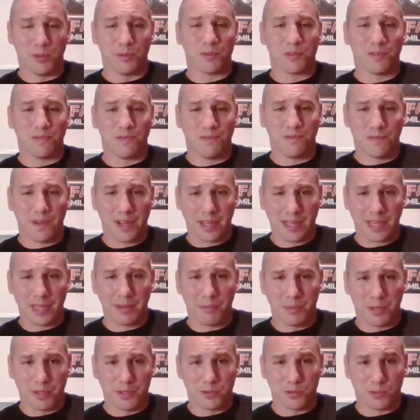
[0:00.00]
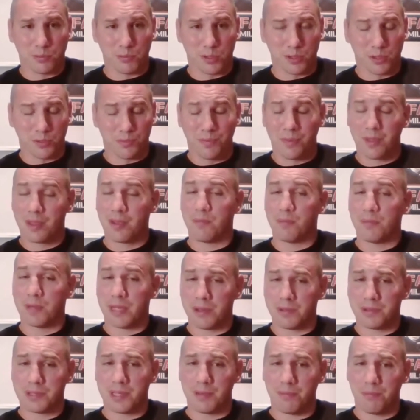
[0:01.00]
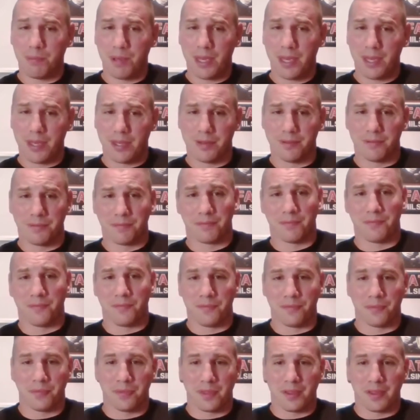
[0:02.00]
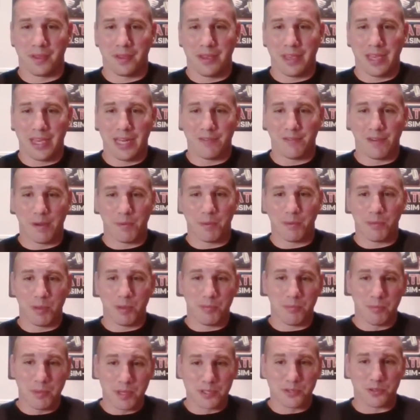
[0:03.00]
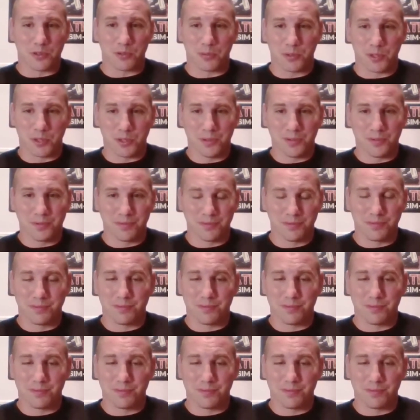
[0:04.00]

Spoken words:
It was fucking miserable, but I was getting paid. And if I'm going to be miserable,